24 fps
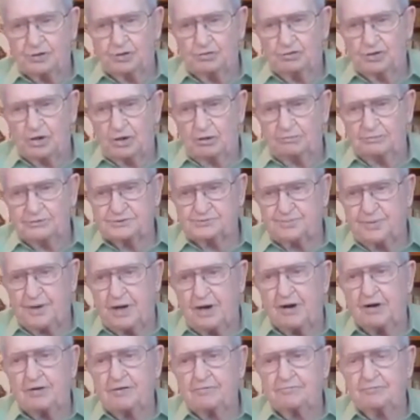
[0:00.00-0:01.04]
two of them's
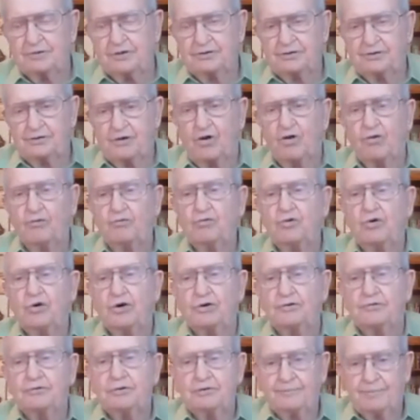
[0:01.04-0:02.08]
part, but on
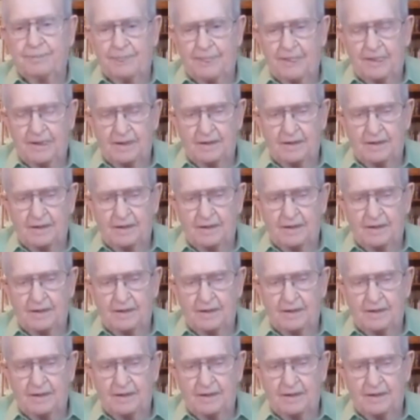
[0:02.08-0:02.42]
one,